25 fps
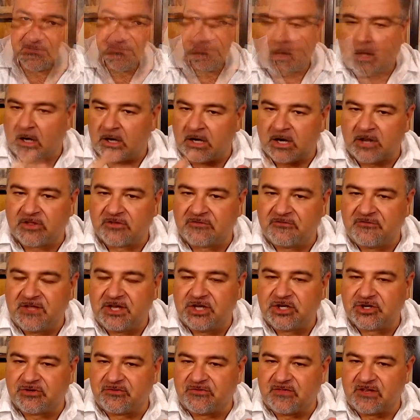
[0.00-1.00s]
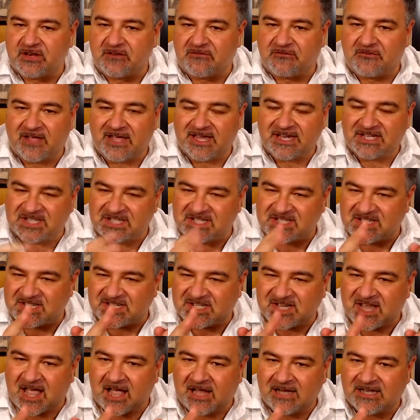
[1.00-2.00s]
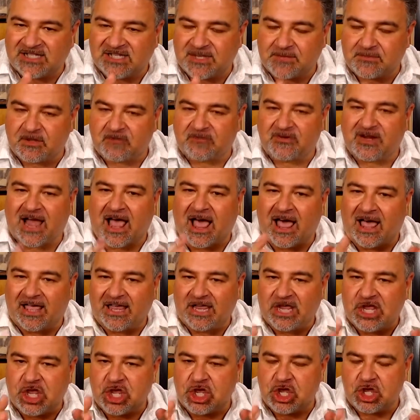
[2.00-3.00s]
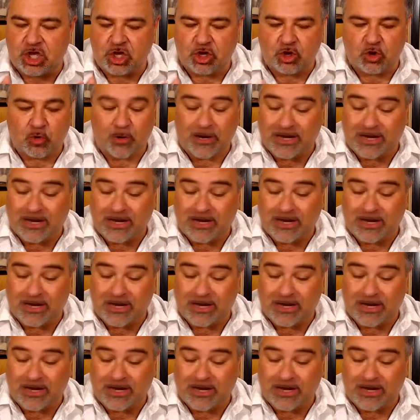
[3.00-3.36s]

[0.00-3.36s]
Another feature of the device is this concept of an IQ.